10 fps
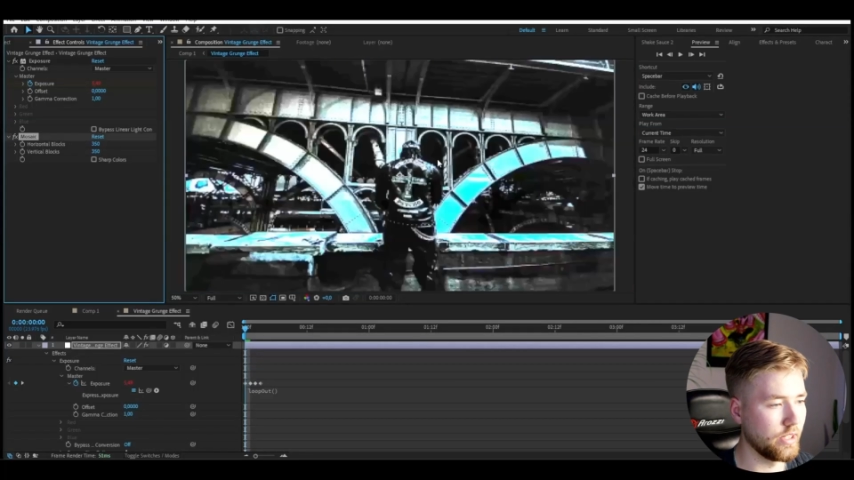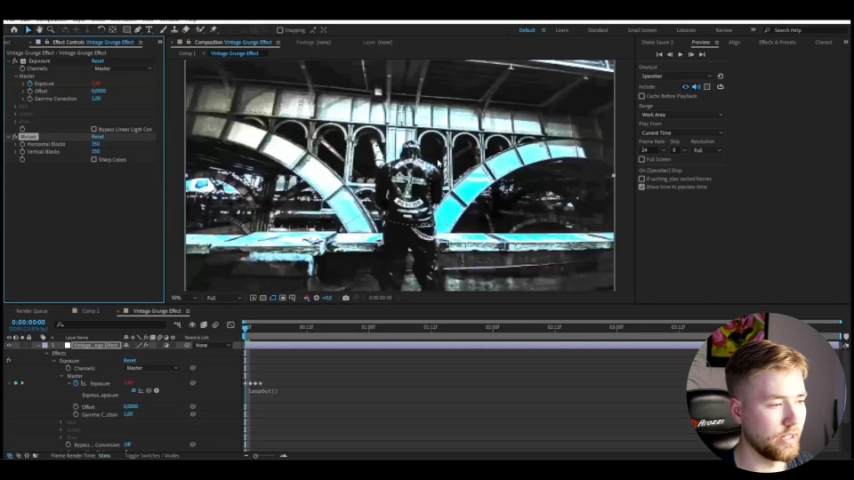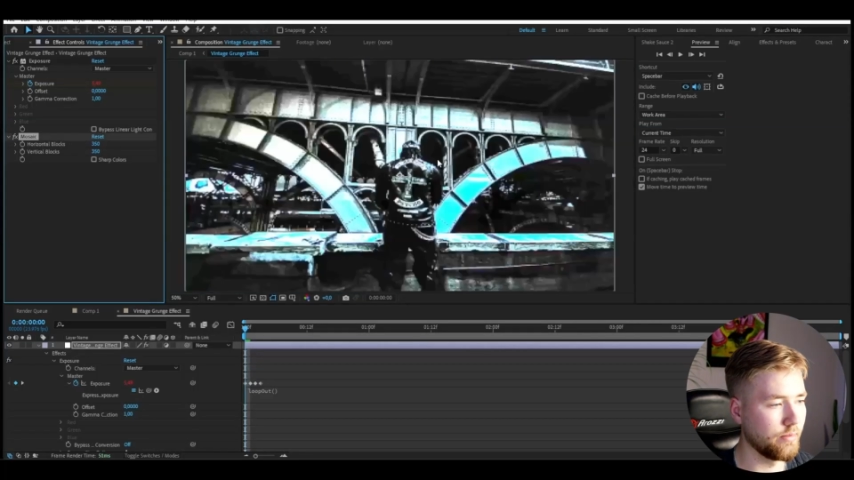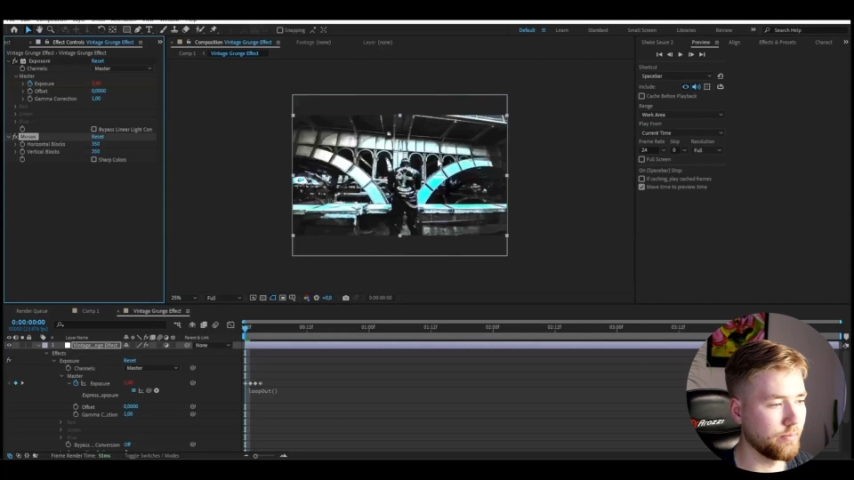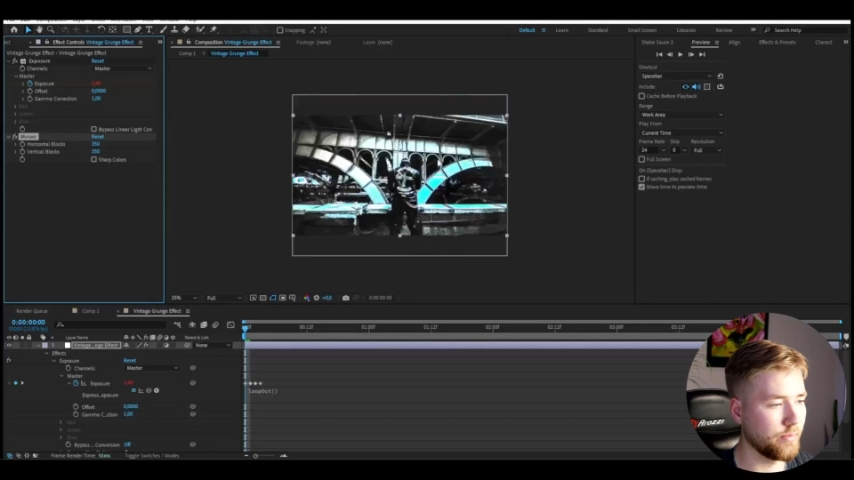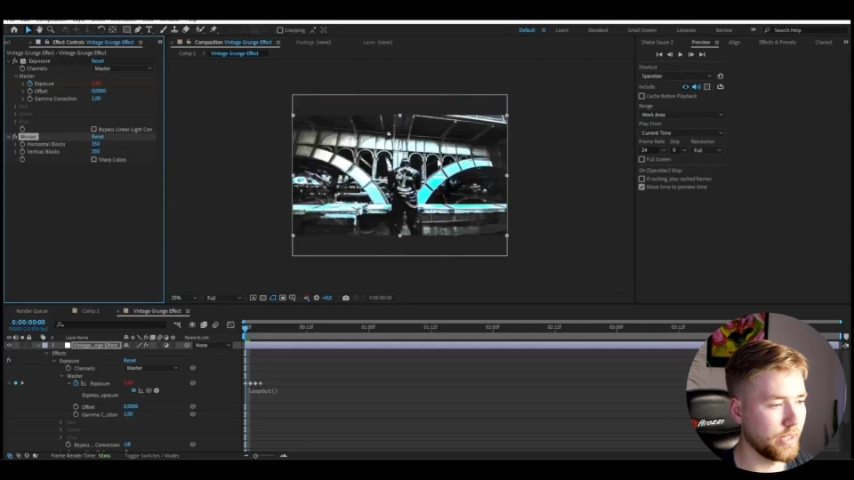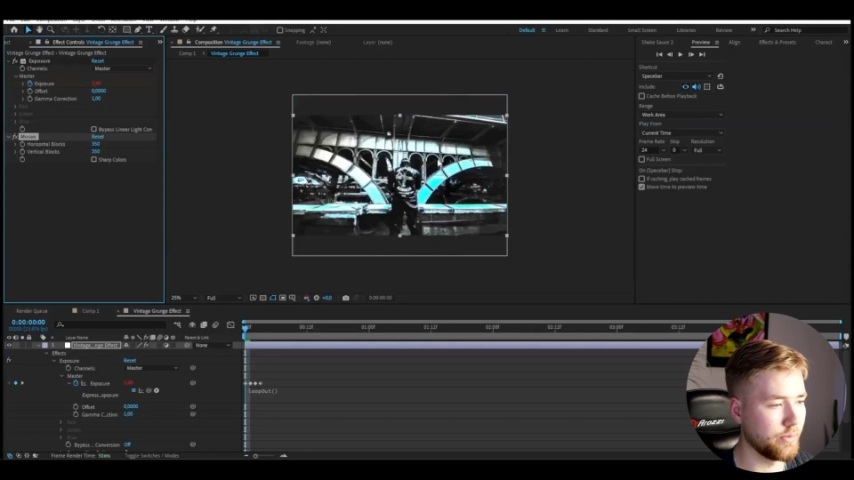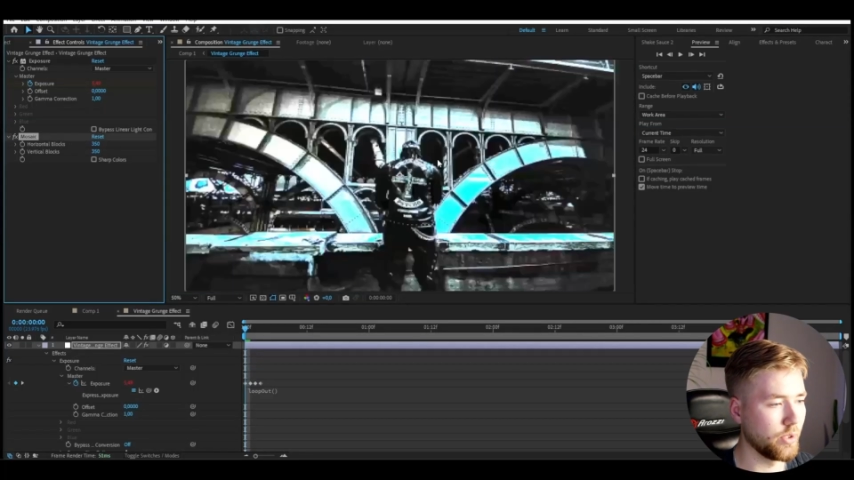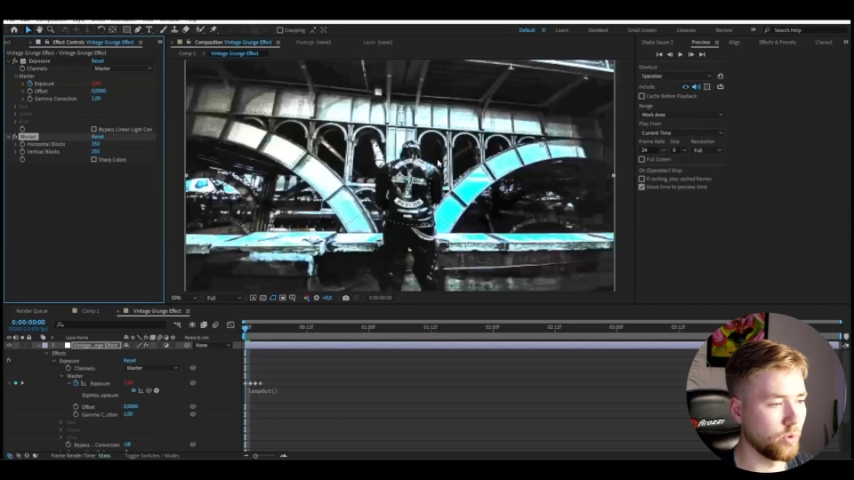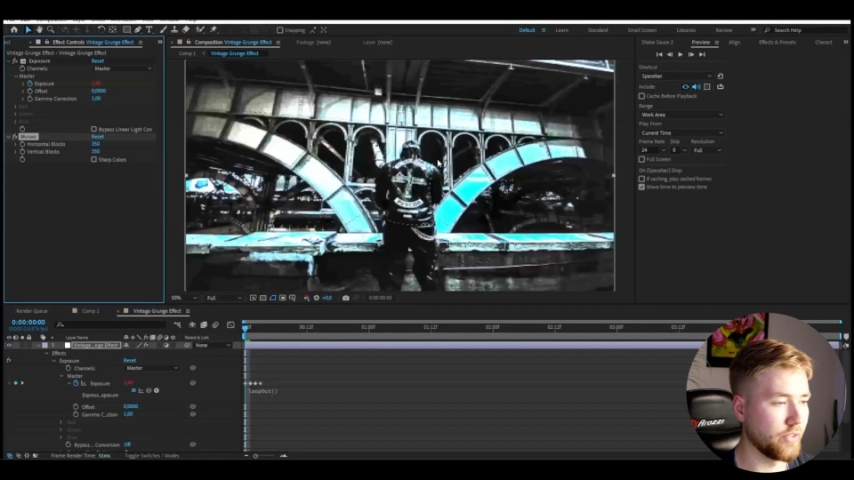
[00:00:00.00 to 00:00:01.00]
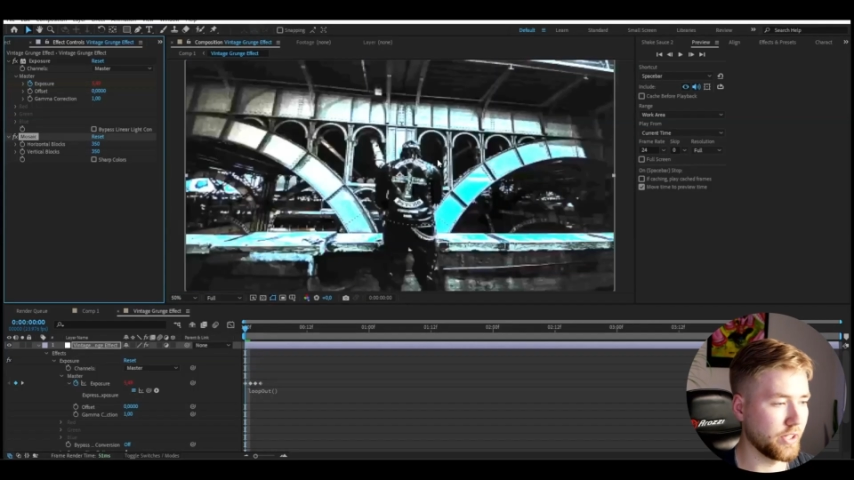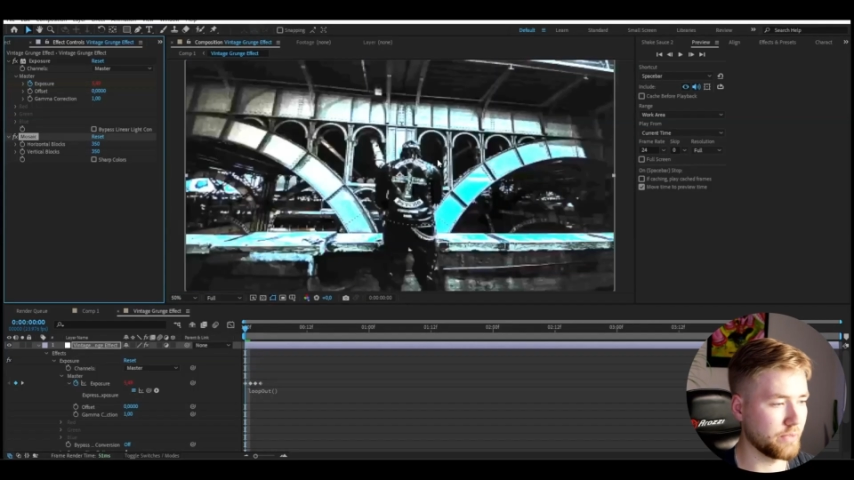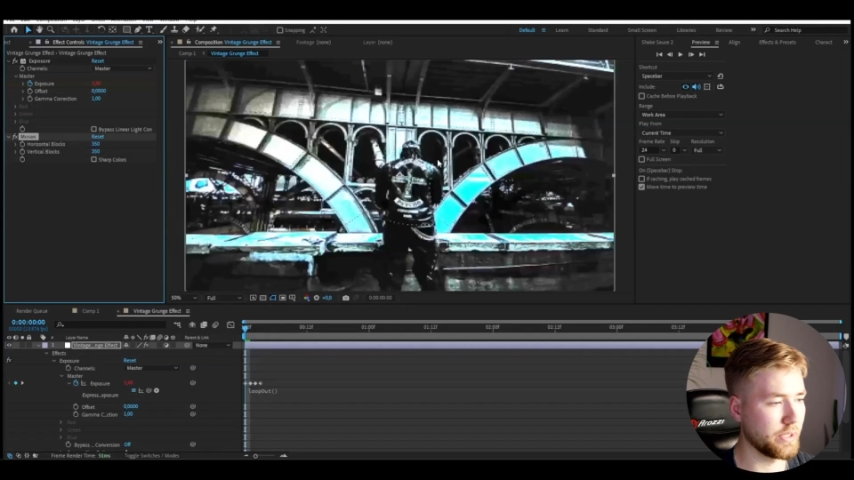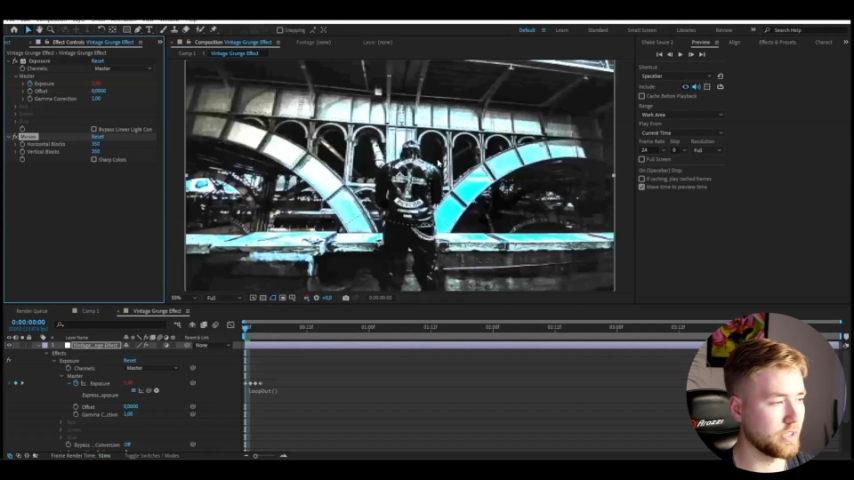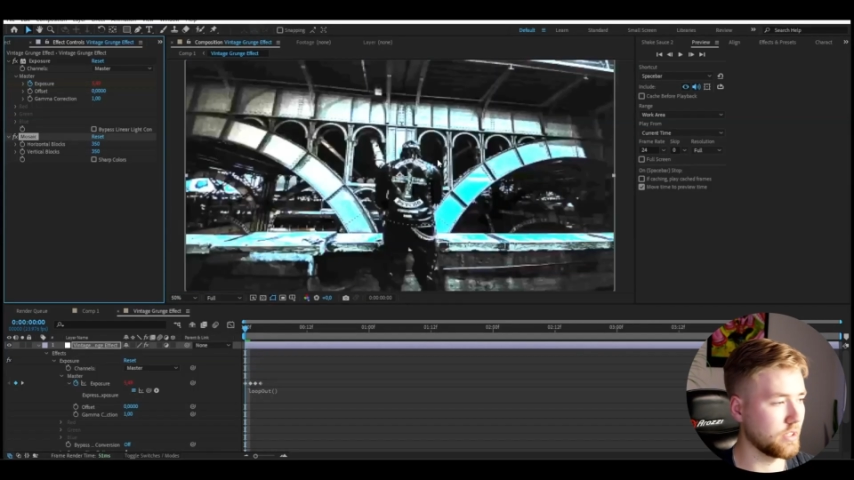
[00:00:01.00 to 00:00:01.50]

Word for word: uh, yeah, the whole effect